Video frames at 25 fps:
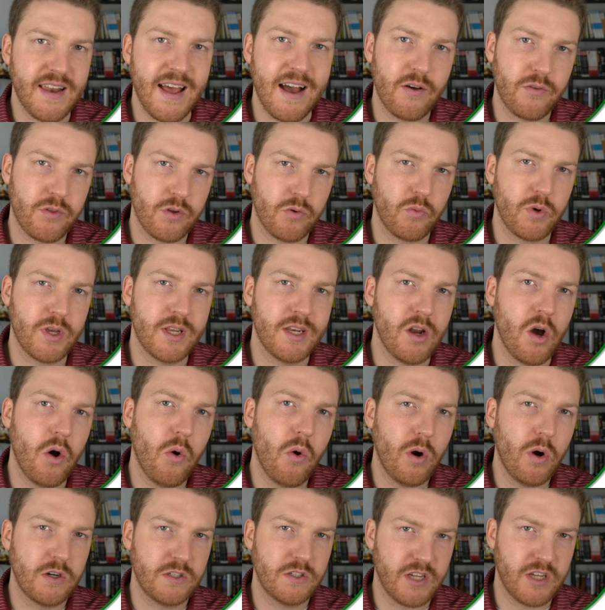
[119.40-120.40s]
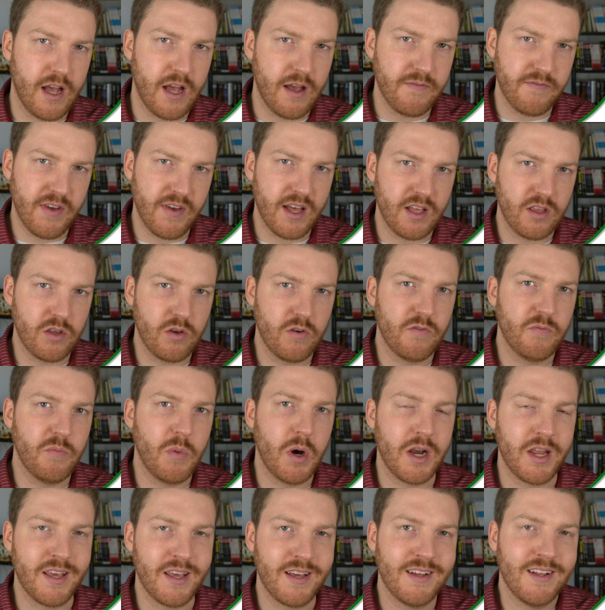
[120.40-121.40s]
Now that we know our time value of
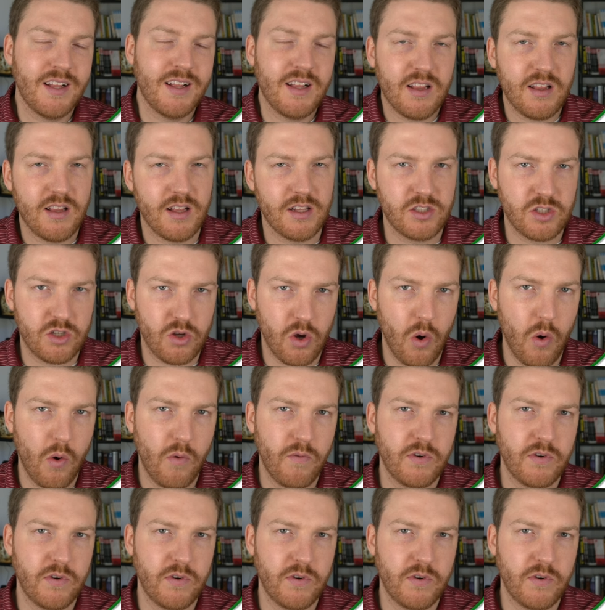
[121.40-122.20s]
money, let's go